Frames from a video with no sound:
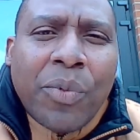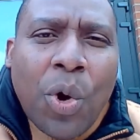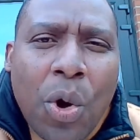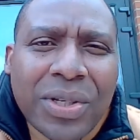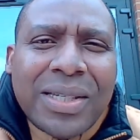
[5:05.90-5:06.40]

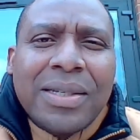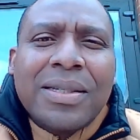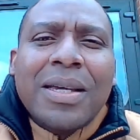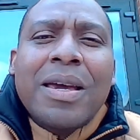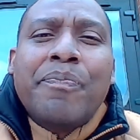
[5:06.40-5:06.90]

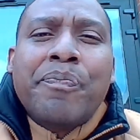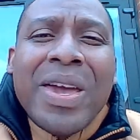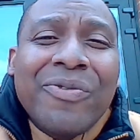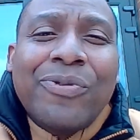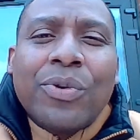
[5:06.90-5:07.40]
causes a
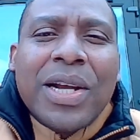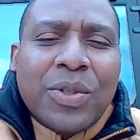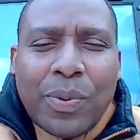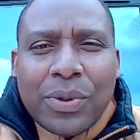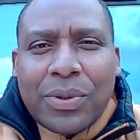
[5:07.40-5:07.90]
painful
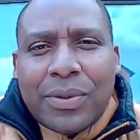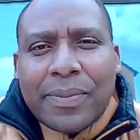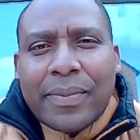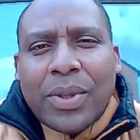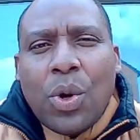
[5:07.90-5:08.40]
response
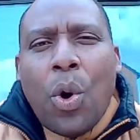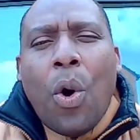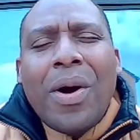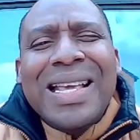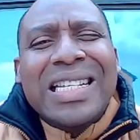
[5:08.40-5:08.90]

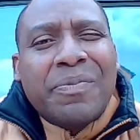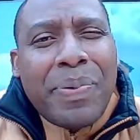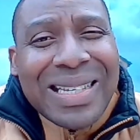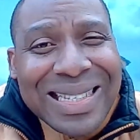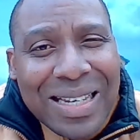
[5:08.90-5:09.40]
or is
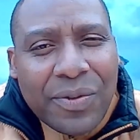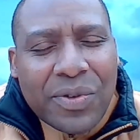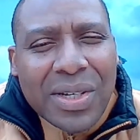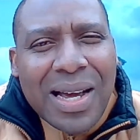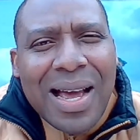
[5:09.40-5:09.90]

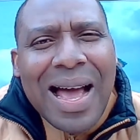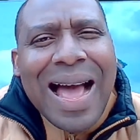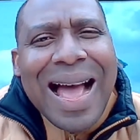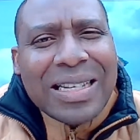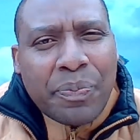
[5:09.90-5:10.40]
perceived
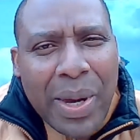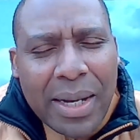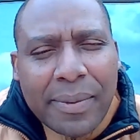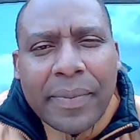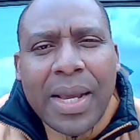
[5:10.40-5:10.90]
as
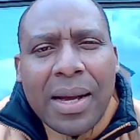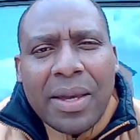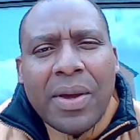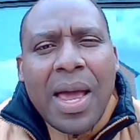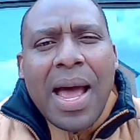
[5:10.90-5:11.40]
pain. I
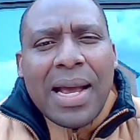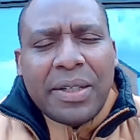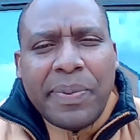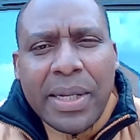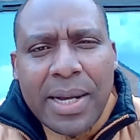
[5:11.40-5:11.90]

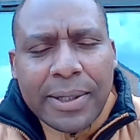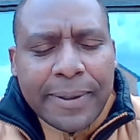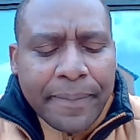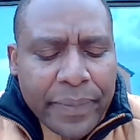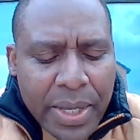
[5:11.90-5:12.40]
explain
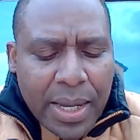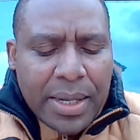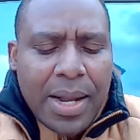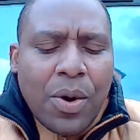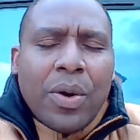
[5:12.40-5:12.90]
that.
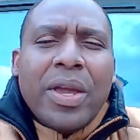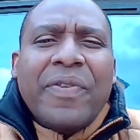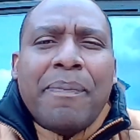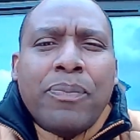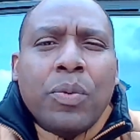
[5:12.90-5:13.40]
Now, if
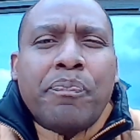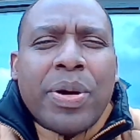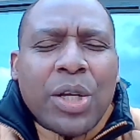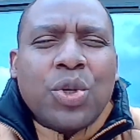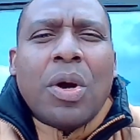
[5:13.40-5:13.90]
I put
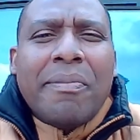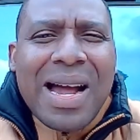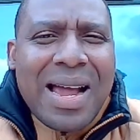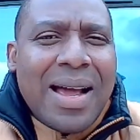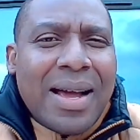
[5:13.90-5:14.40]
pressure on
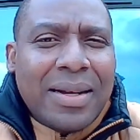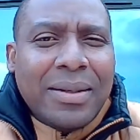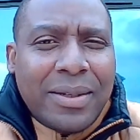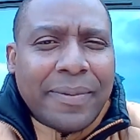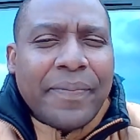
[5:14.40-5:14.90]
my
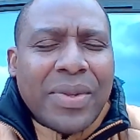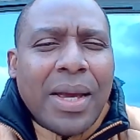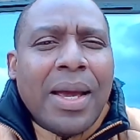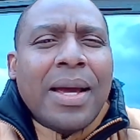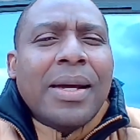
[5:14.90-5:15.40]
hand,
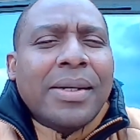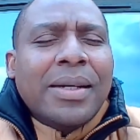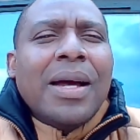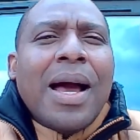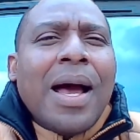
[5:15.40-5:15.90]

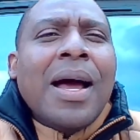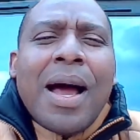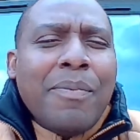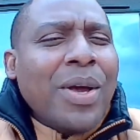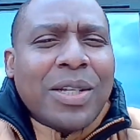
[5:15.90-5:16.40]

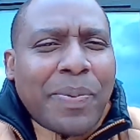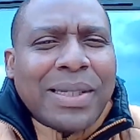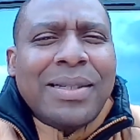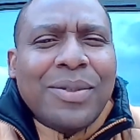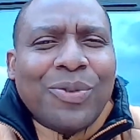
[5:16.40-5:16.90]
I'm not
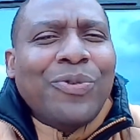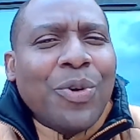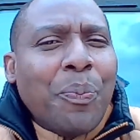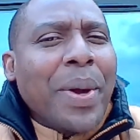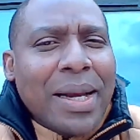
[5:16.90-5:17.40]
expecting to
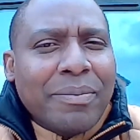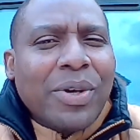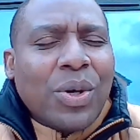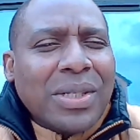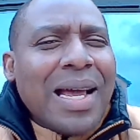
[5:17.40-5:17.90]
feel pain
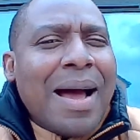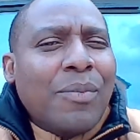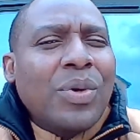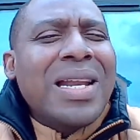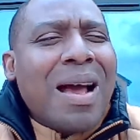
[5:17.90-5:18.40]
because
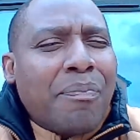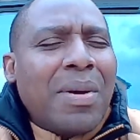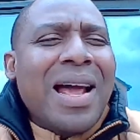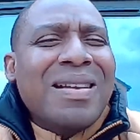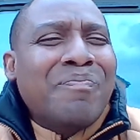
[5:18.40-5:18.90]
I'm only
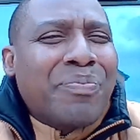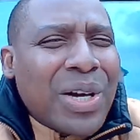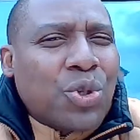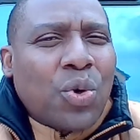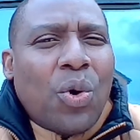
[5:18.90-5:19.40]
applying
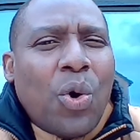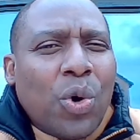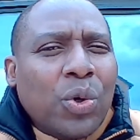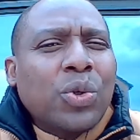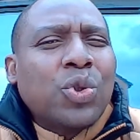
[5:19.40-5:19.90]
pressure
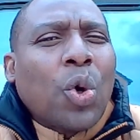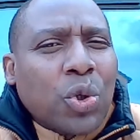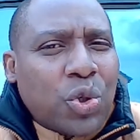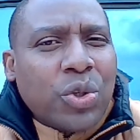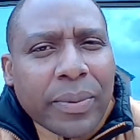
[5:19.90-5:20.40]
or
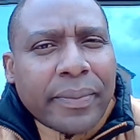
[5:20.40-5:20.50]
touch.